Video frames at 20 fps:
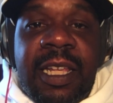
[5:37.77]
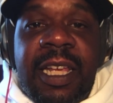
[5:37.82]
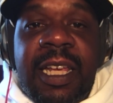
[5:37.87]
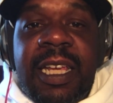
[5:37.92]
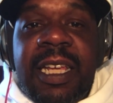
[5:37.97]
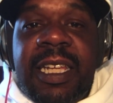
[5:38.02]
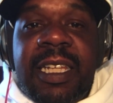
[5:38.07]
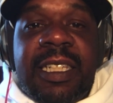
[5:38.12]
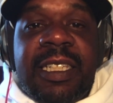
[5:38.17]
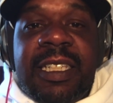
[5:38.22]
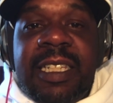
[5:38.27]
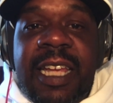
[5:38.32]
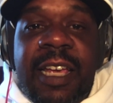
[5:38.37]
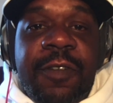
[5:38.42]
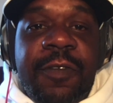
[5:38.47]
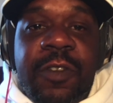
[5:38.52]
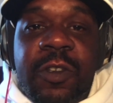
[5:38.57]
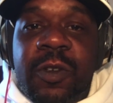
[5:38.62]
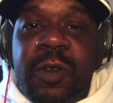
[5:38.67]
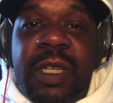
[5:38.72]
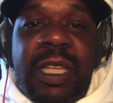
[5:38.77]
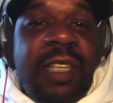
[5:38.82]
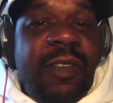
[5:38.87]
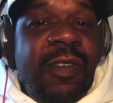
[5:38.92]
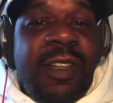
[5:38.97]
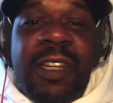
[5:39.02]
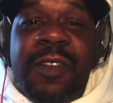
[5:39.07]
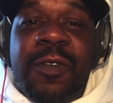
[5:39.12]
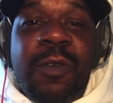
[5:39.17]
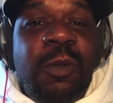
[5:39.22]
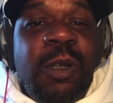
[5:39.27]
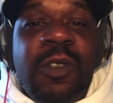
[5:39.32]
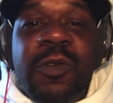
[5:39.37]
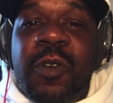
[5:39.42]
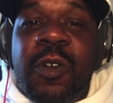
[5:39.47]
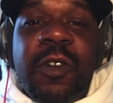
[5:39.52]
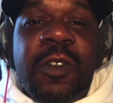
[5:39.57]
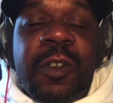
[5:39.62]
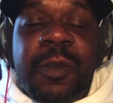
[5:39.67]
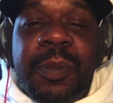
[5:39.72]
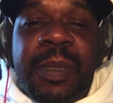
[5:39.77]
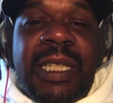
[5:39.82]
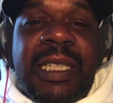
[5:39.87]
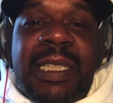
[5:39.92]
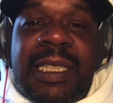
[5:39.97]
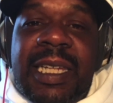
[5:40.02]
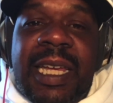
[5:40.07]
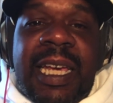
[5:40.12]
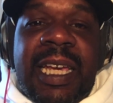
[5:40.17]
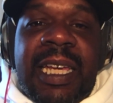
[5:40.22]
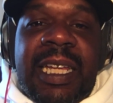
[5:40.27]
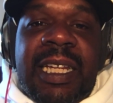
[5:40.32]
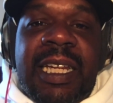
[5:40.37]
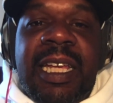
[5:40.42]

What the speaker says: his nephew, even if it was for a split second.